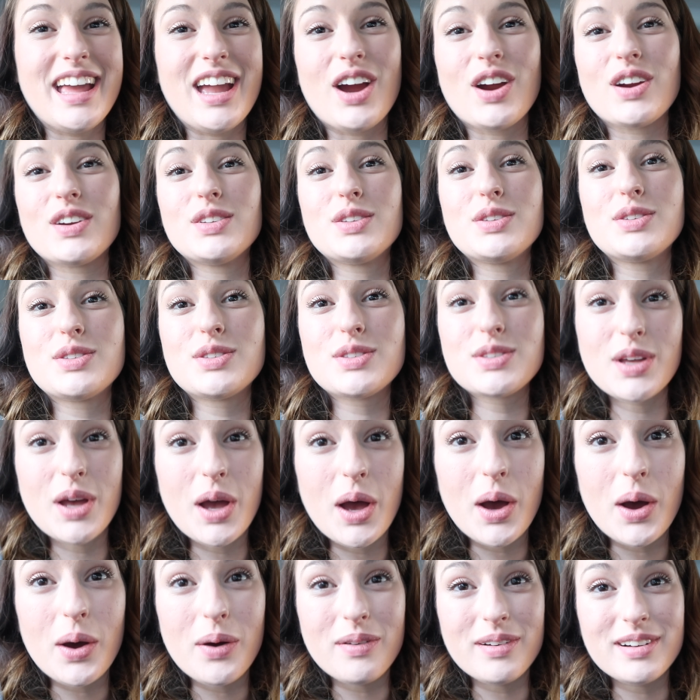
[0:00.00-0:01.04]
They are
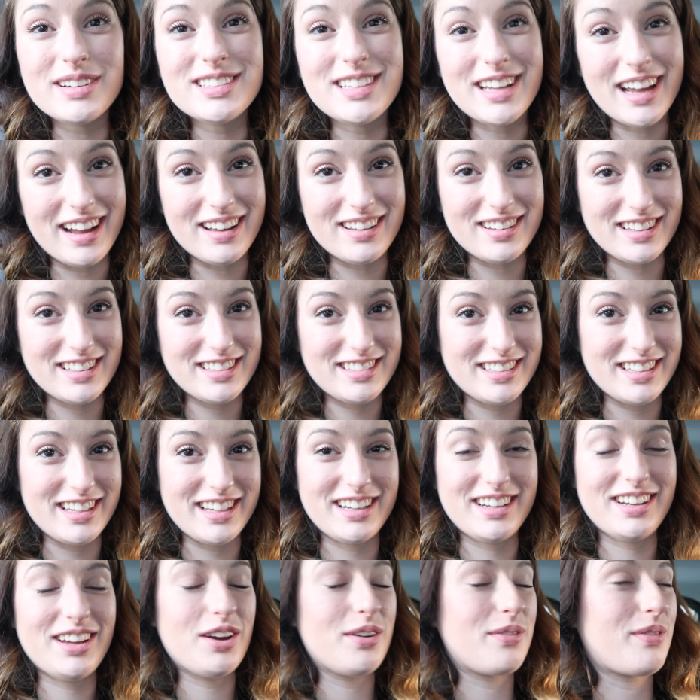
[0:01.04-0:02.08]
so
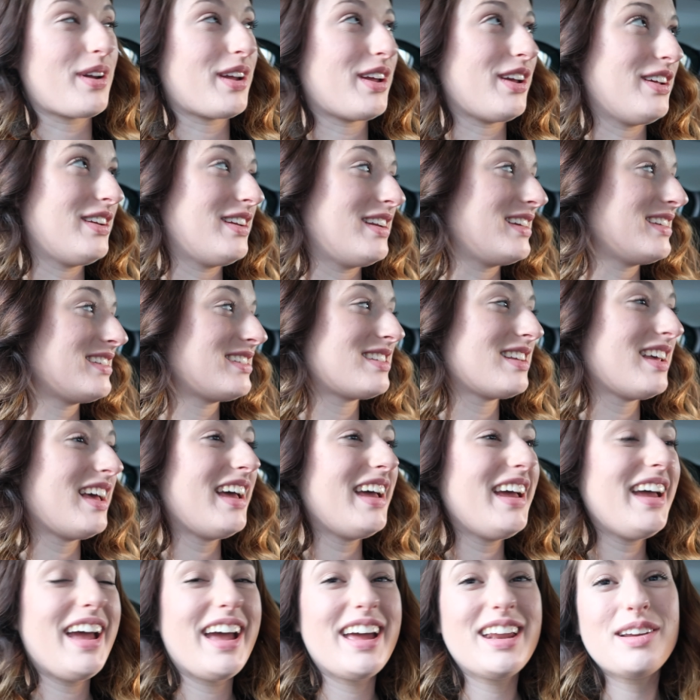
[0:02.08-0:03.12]
talented. Oh my goodness.
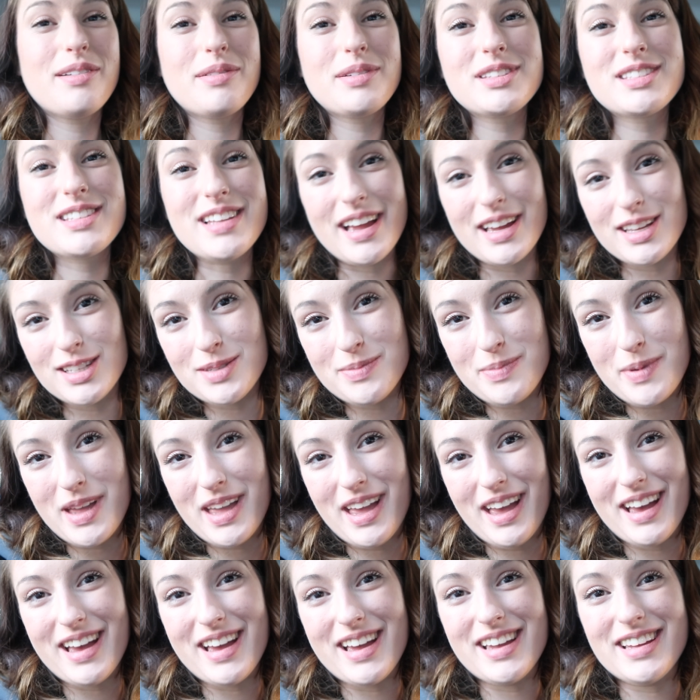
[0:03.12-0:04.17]
And it was nice
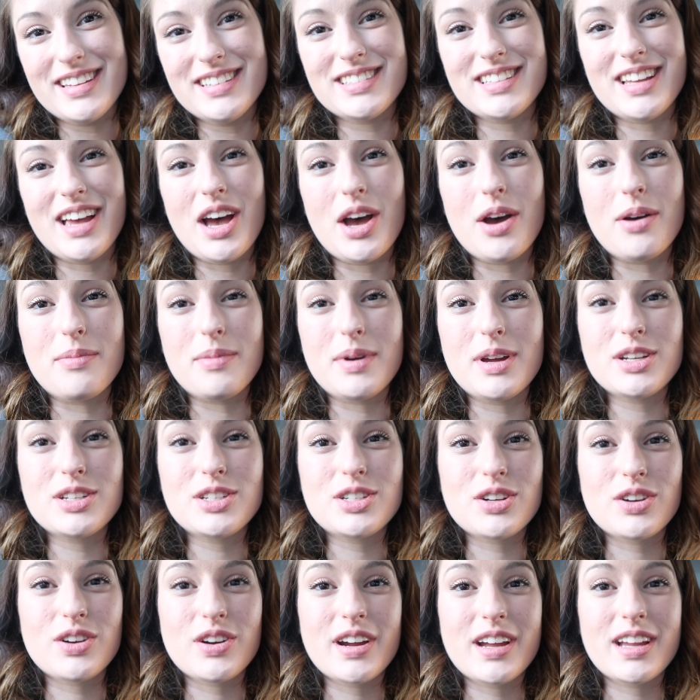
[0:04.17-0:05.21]
because um,
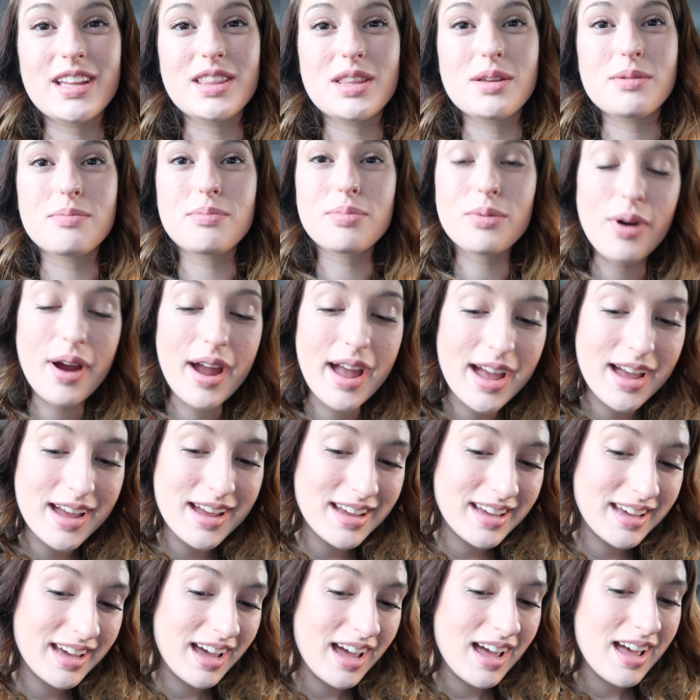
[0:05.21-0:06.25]
during the
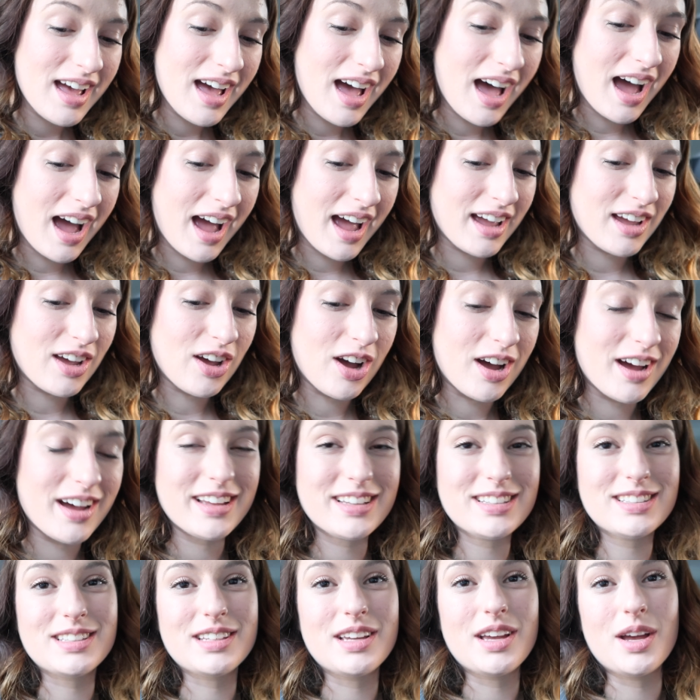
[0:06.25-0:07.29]
break, I
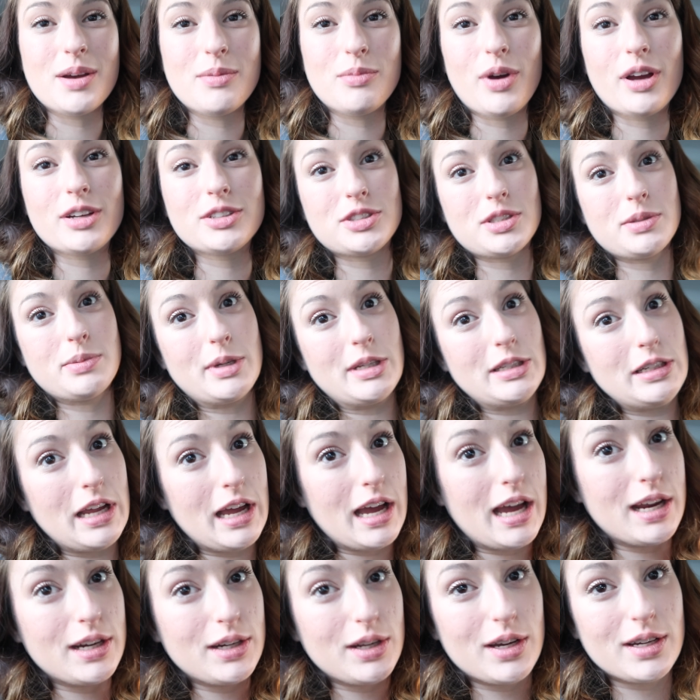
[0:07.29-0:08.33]
got some, actually my
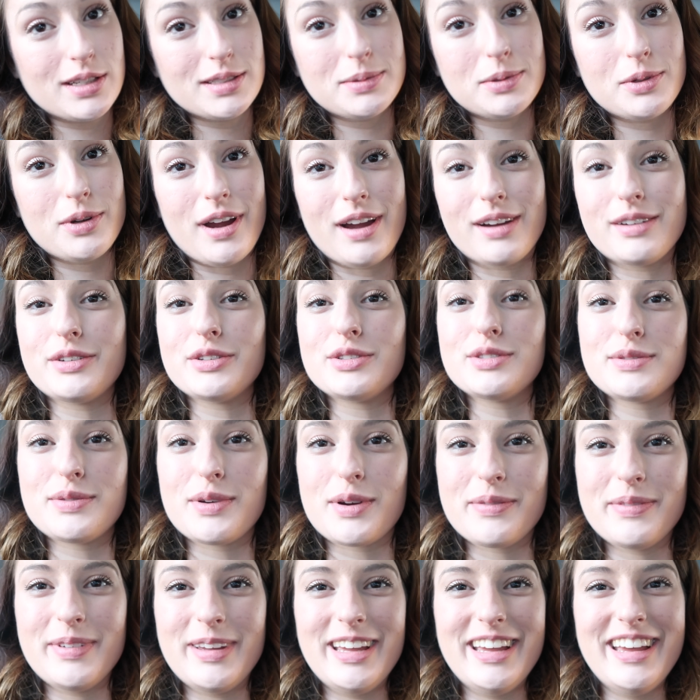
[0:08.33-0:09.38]
dad got some crackers
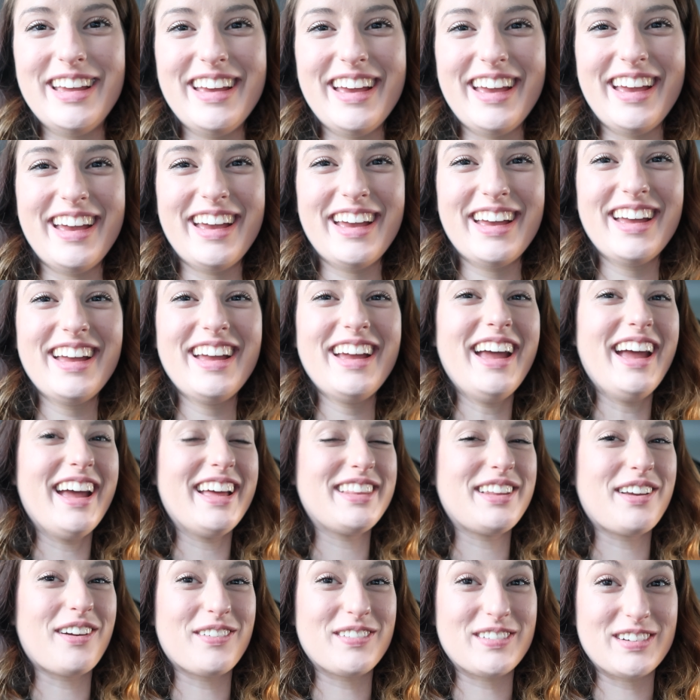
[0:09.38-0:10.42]
for me.
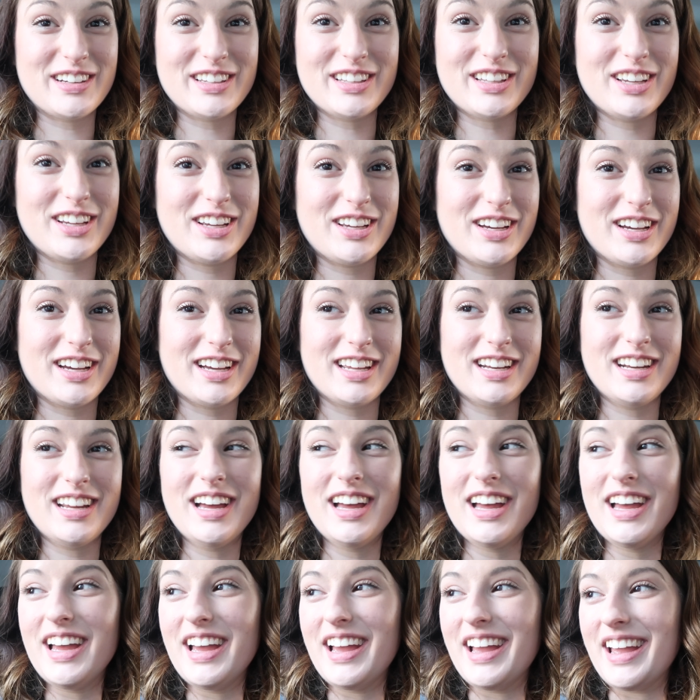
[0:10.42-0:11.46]
and they're really good.
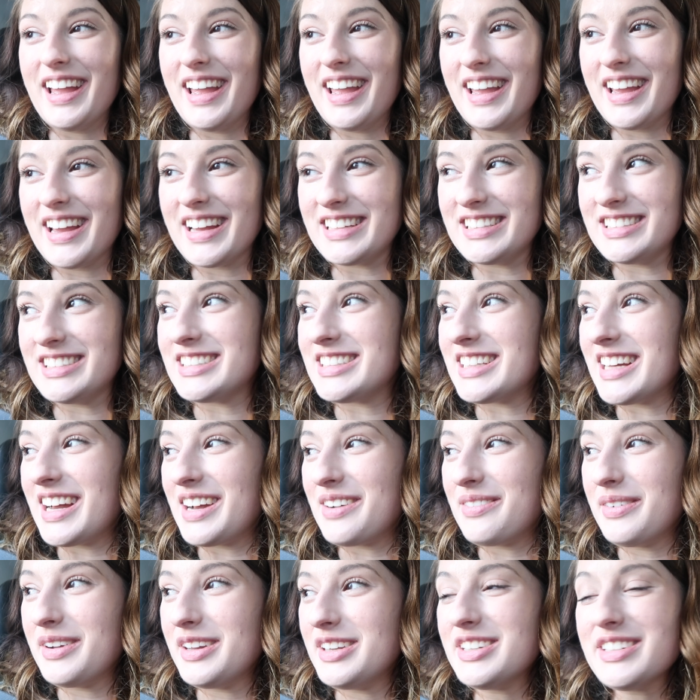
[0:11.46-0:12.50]
And
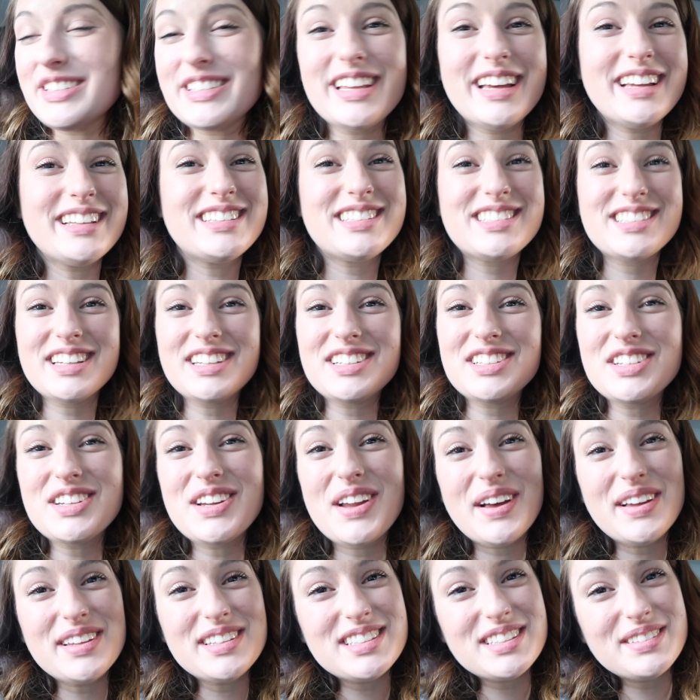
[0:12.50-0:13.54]
uh, we just had such an
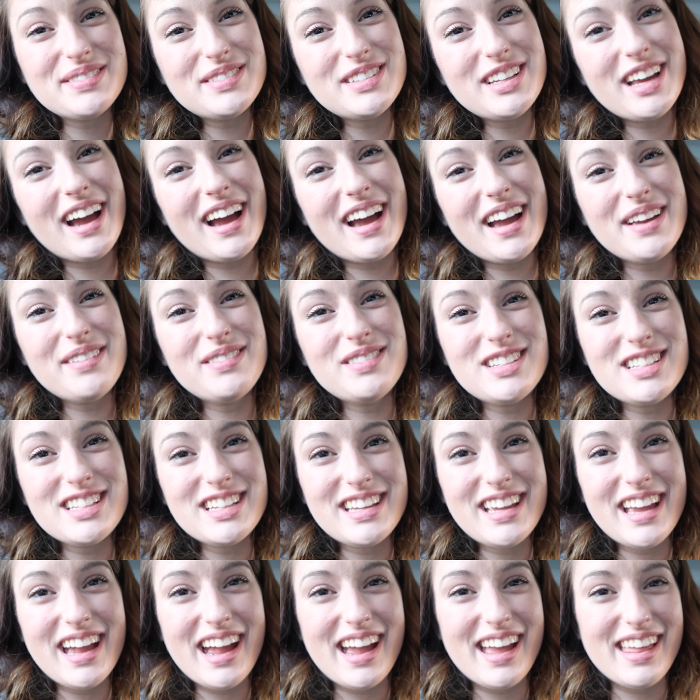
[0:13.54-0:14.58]
awesome time
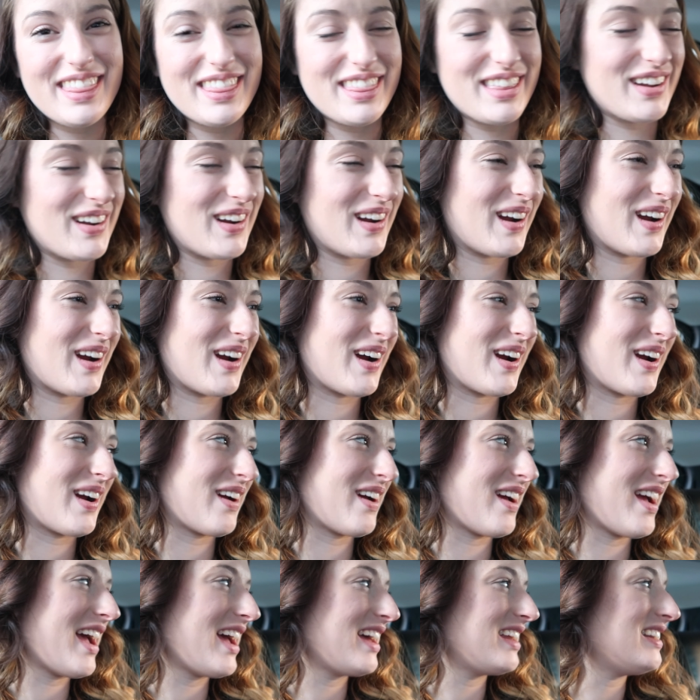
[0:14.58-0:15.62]
together.
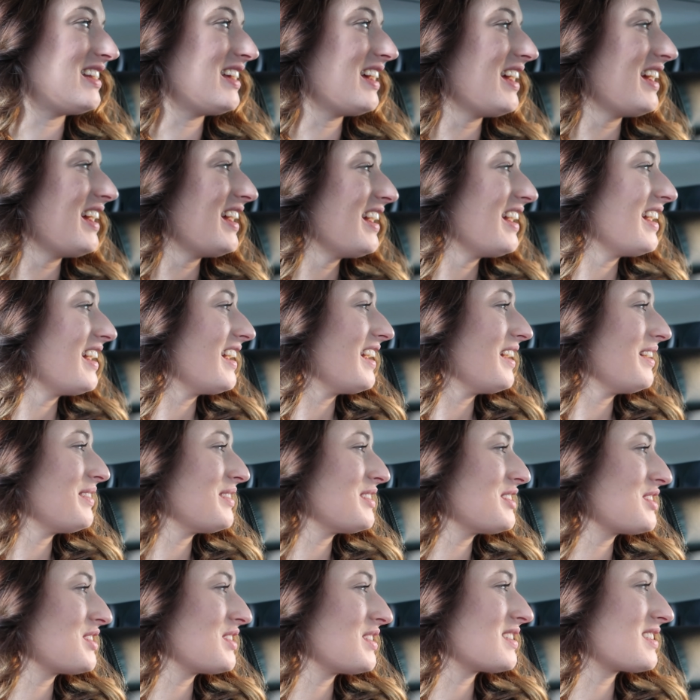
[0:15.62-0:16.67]
And it
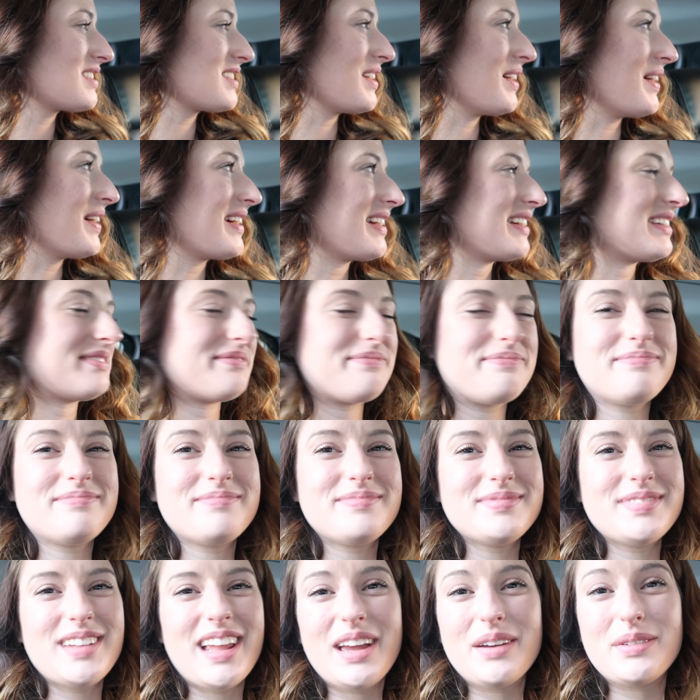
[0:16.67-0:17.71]
was just, oh,
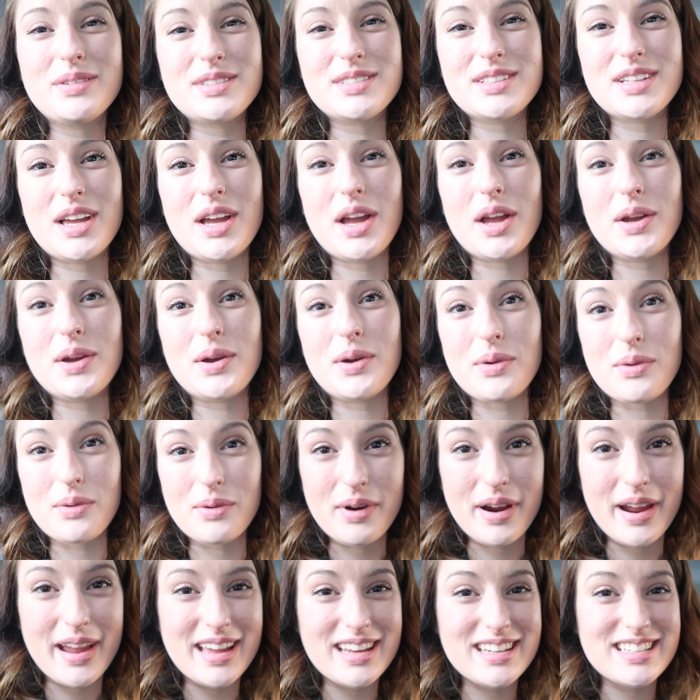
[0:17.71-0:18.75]
it was
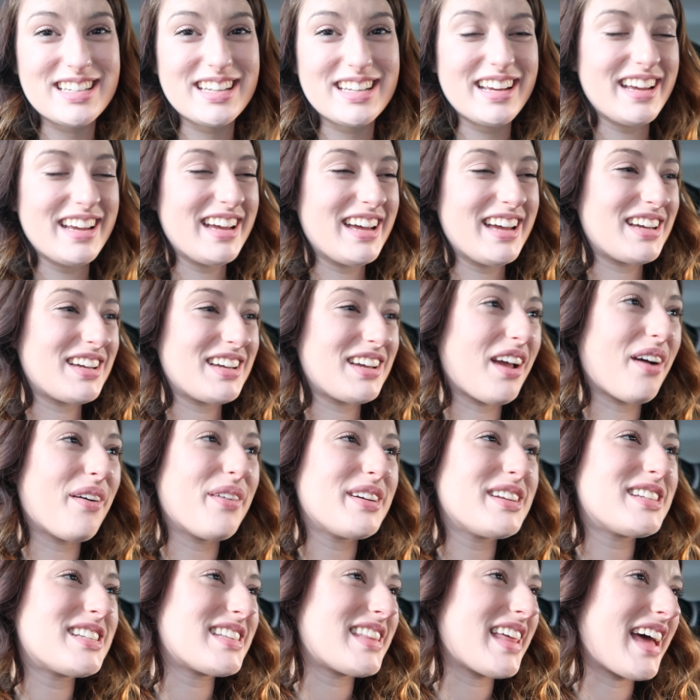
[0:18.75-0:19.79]
great
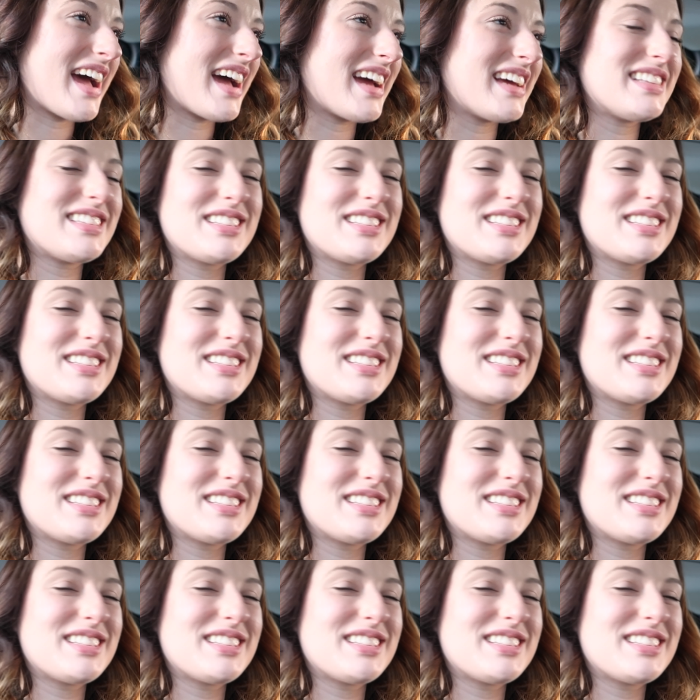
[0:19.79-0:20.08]
going to that.